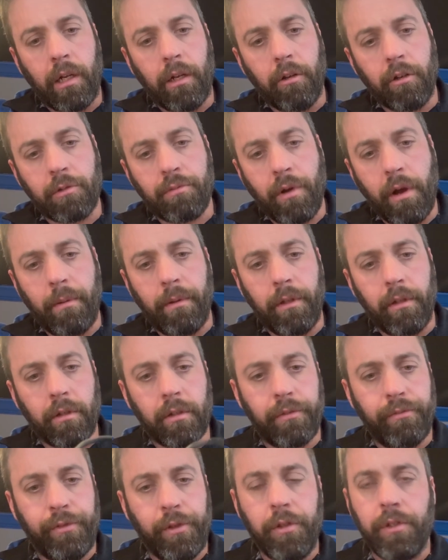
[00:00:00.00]
know it's probably a little
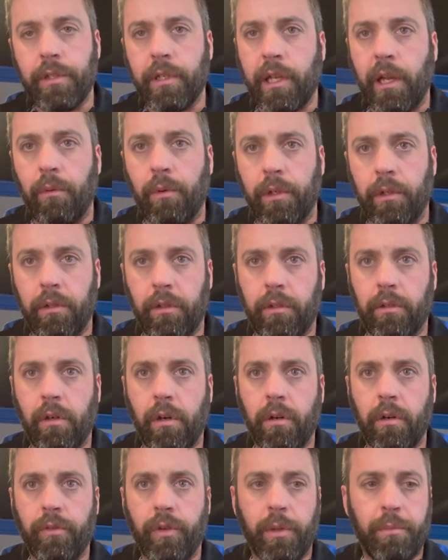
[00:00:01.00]
confusing. I went a little
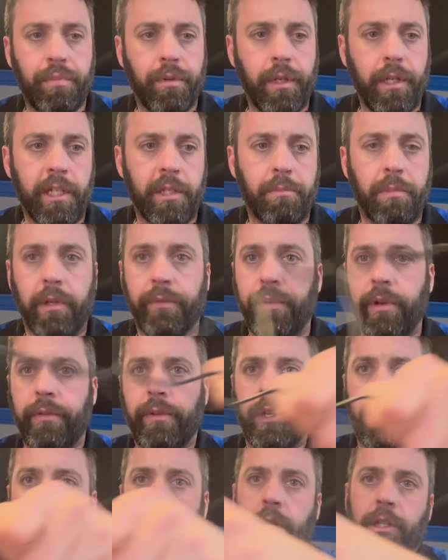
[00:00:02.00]
all over the place, but if you have
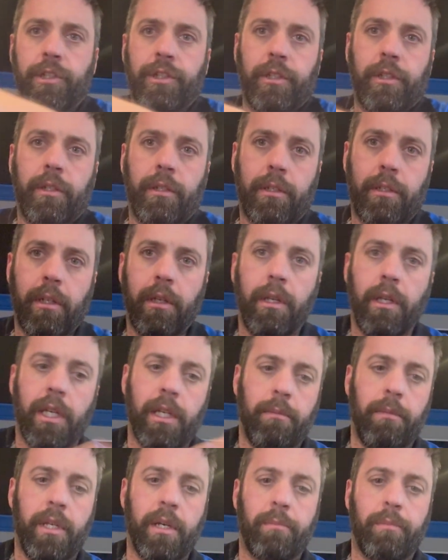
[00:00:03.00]
any questions,
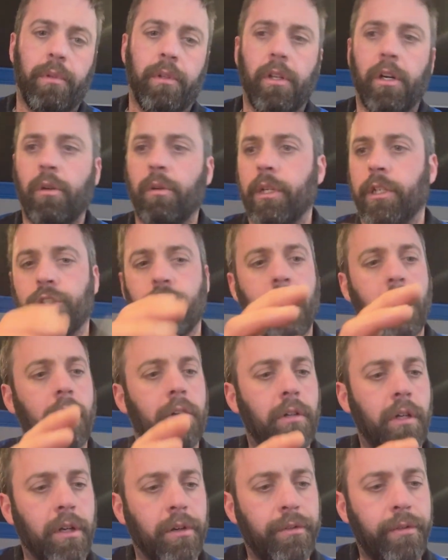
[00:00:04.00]
hit me up below and I'll try to
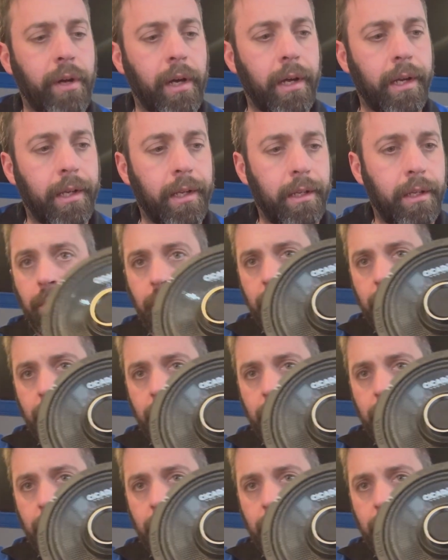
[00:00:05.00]
clarify. And